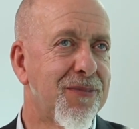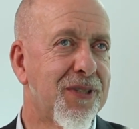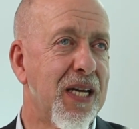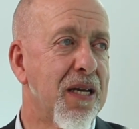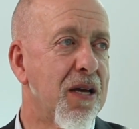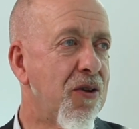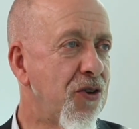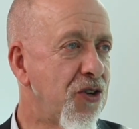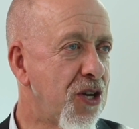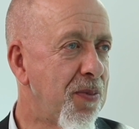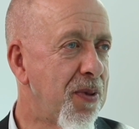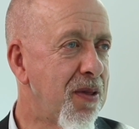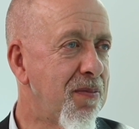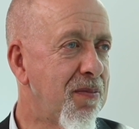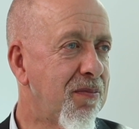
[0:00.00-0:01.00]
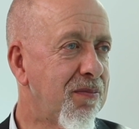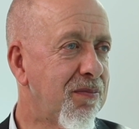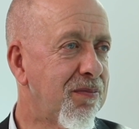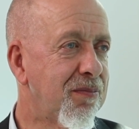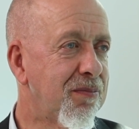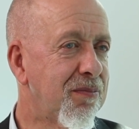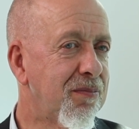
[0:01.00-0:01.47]
take ownership of them,
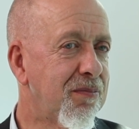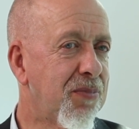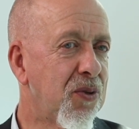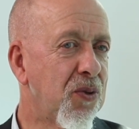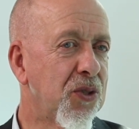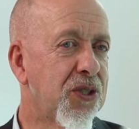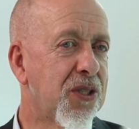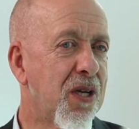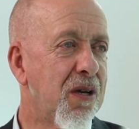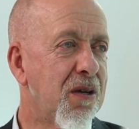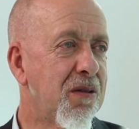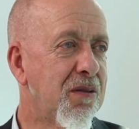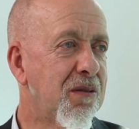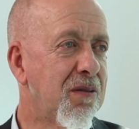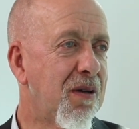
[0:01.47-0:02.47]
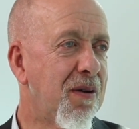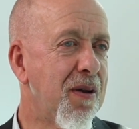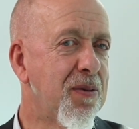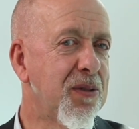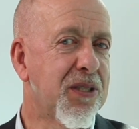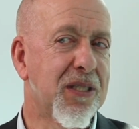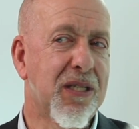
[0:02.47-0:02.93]
but also I'm
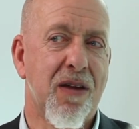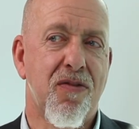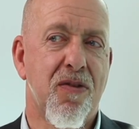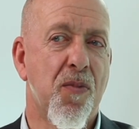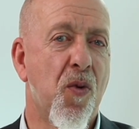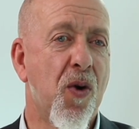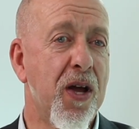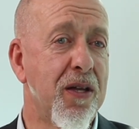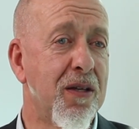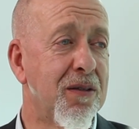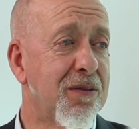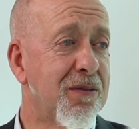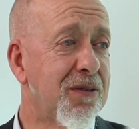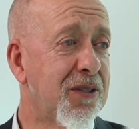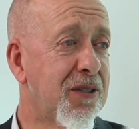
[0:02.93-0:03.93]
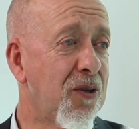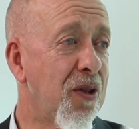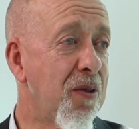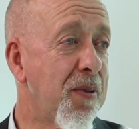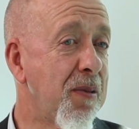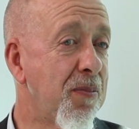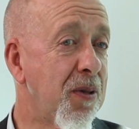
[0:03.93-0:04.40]
able to give them away to
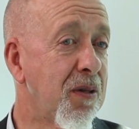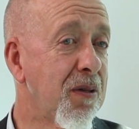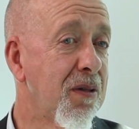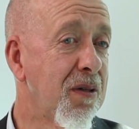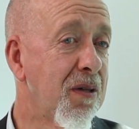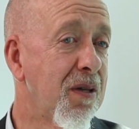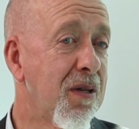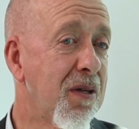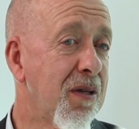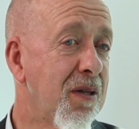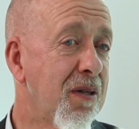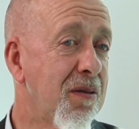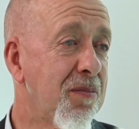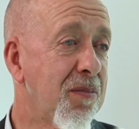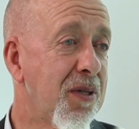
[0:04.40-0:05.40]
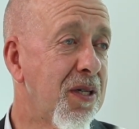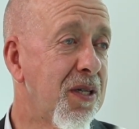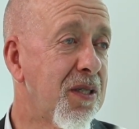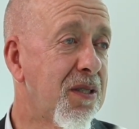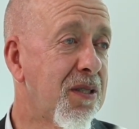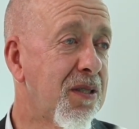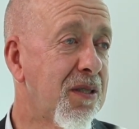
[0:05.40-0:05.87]
other people.
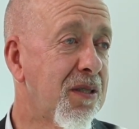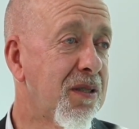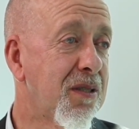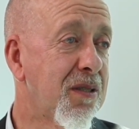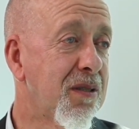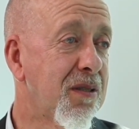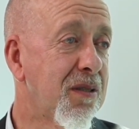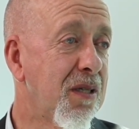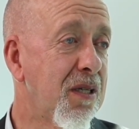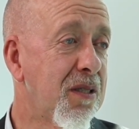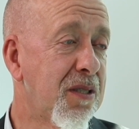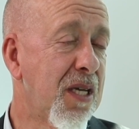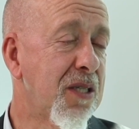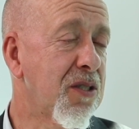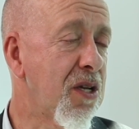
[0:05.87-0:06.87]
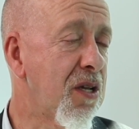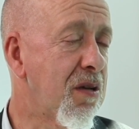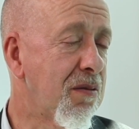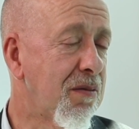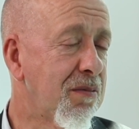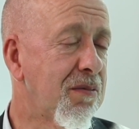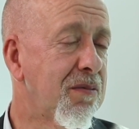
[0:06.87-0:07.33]
But it sounds good.